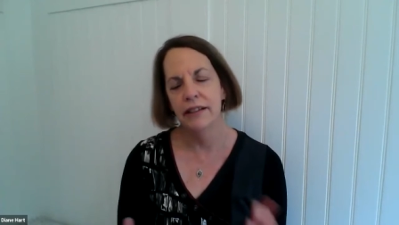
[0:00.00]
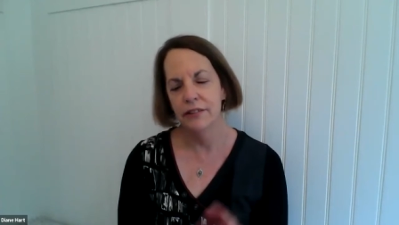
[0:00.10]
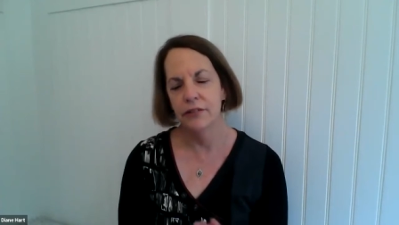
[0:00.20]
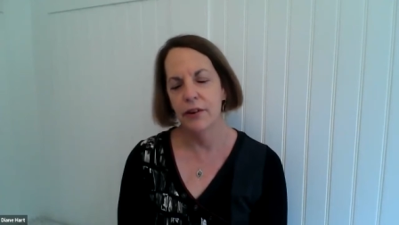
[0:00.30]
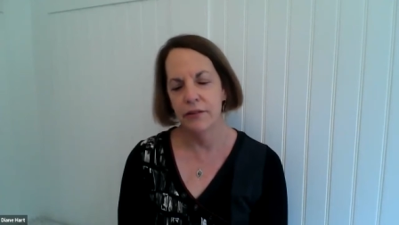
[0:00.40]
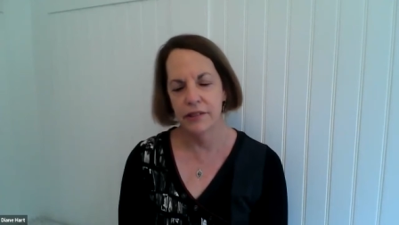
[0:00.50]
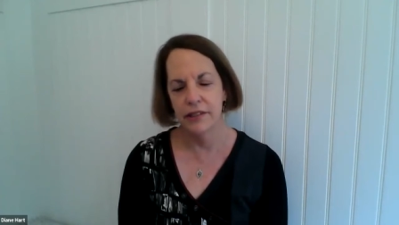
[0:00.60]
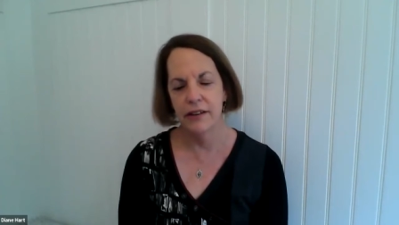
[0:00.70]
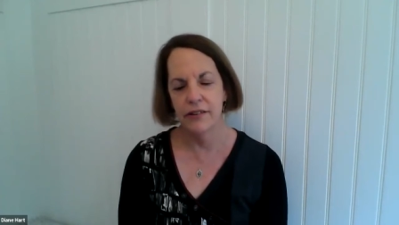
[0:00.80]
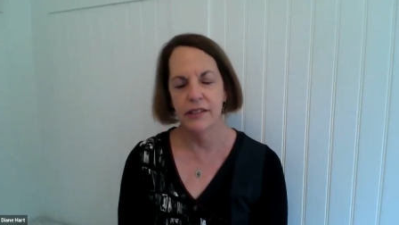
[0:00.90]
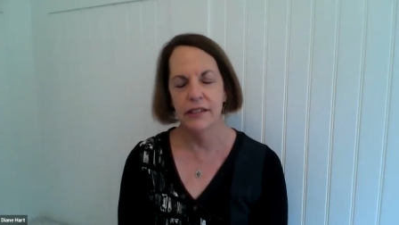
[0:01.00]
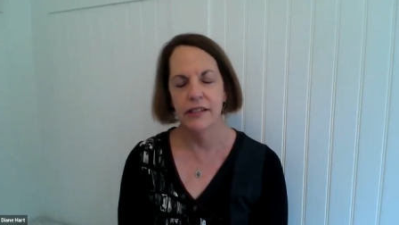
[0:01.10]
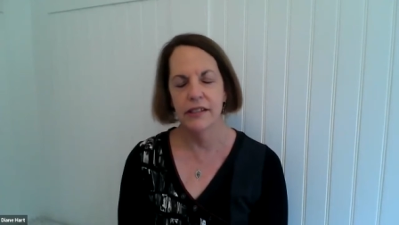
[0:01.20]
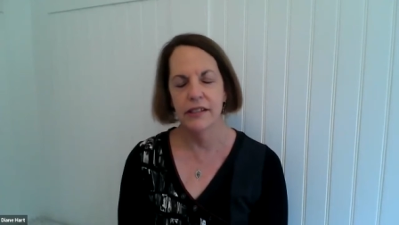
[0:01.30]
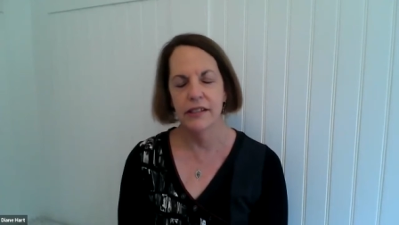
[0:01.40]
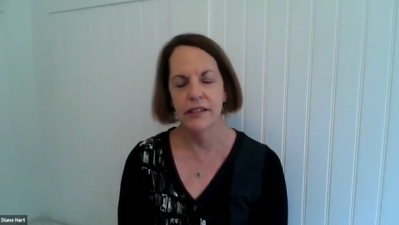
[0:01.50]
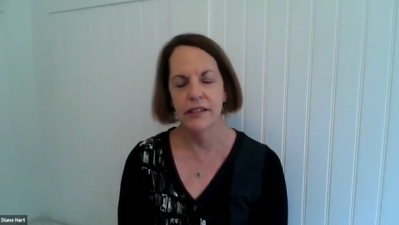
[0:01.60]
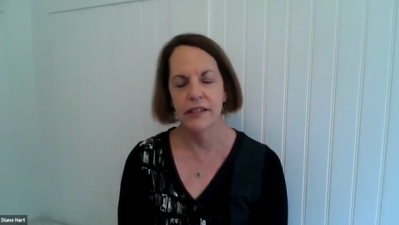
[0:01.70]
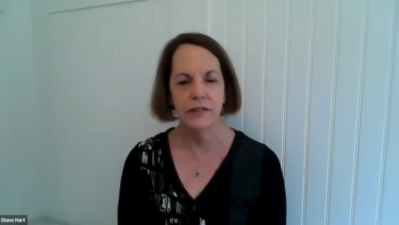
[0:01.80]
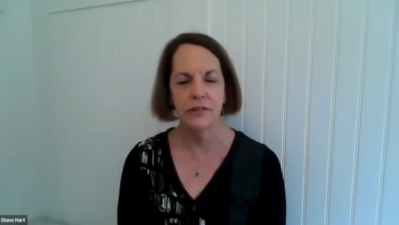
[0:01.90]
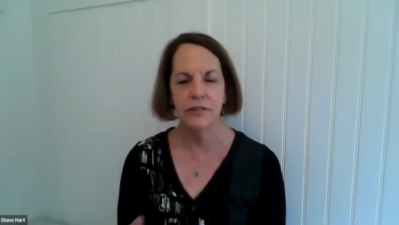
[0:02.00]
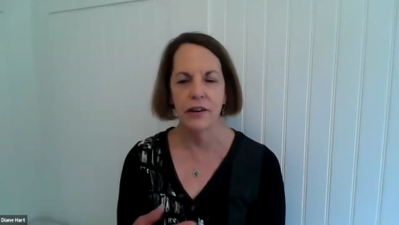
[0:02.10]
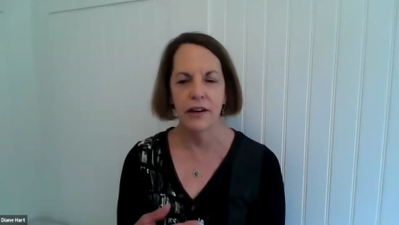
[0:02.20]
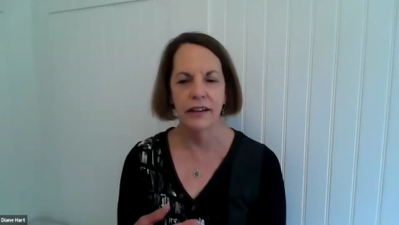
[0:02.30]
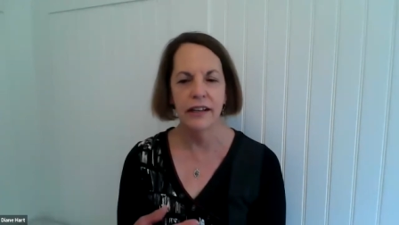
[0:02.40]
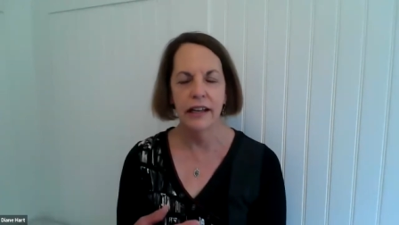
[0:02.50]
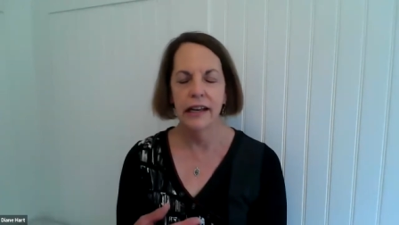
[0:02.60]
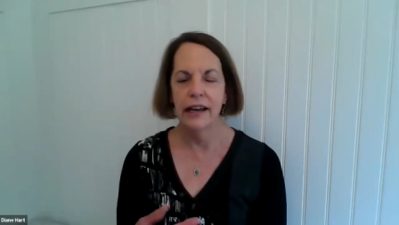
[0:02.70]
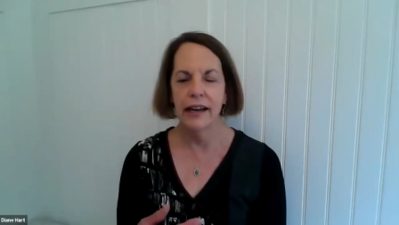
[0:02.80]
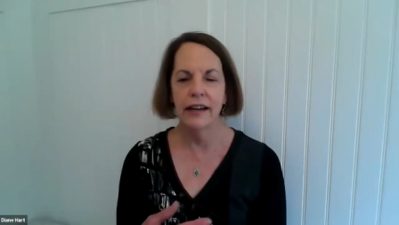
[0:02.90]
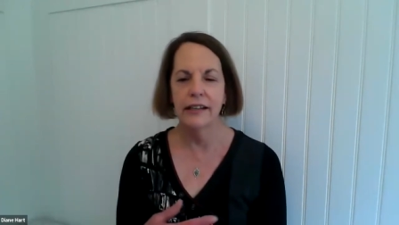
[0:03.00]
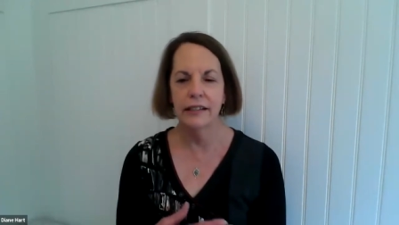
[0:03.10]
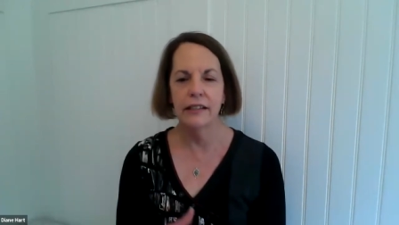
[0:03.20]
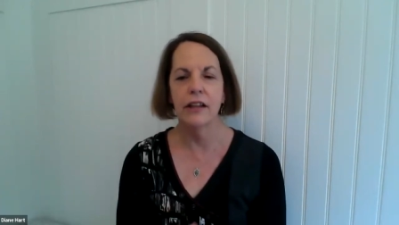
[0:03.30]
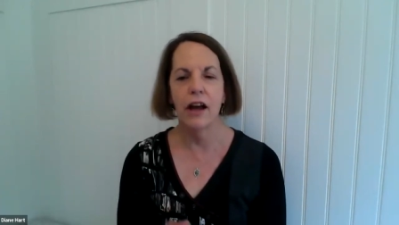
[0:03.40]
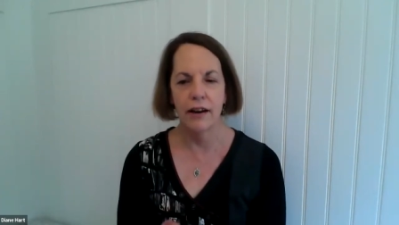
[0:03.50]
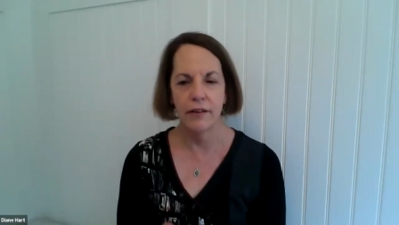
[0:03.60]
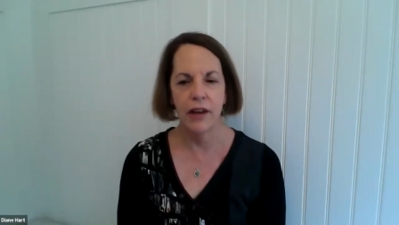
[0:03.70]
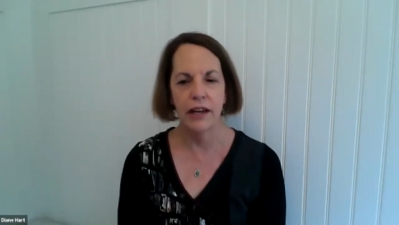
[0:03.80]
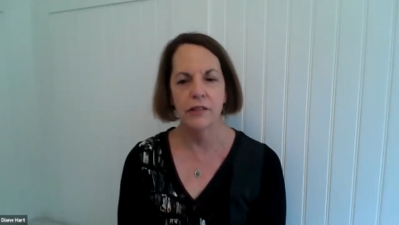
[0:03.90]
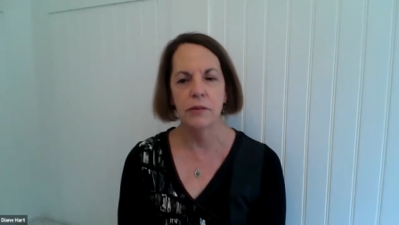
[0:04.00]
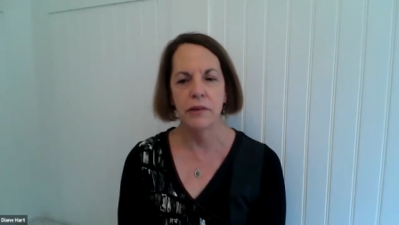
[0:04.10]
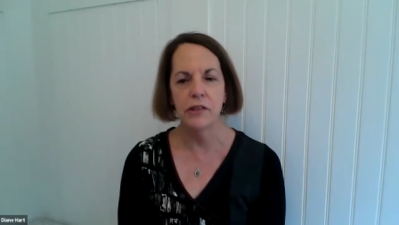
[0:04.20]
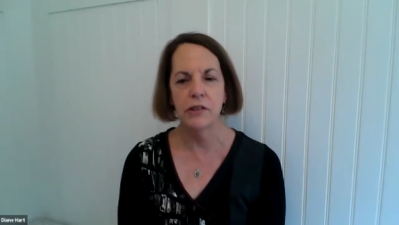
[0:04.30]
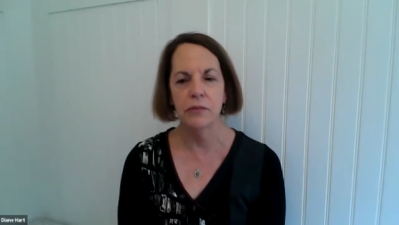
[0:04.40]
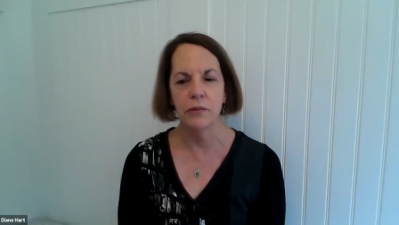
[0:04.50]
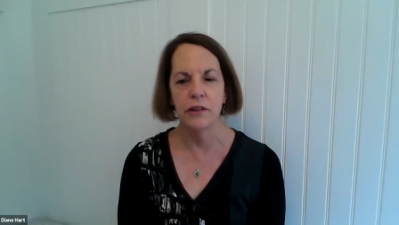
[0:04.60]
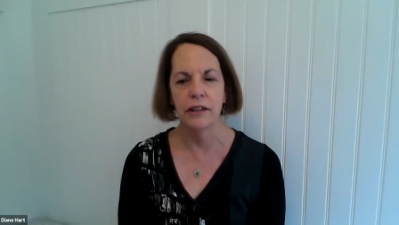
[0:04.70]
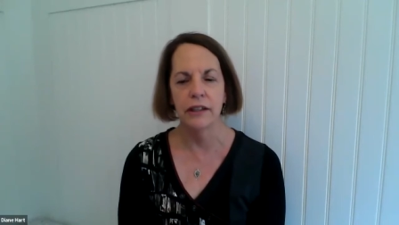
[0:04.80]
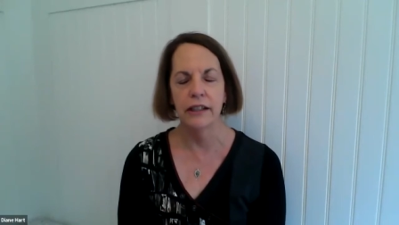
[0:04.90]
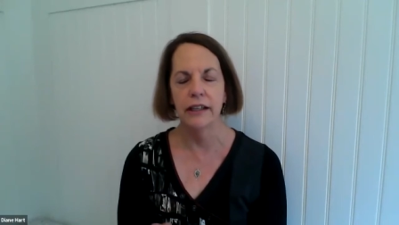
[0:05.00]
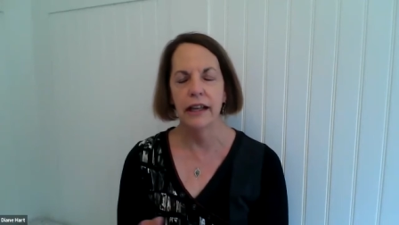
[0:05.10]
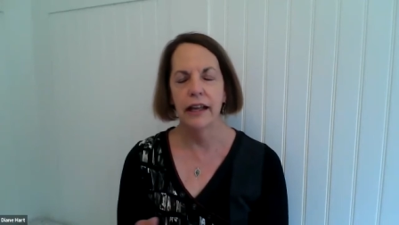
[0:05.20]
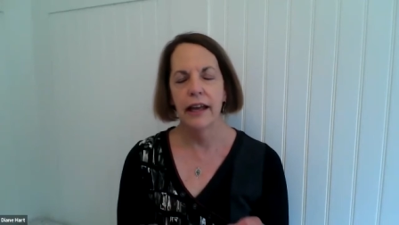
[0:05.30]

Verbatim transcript: So I was there as an assistant registrar and I did a lot of exhibition work.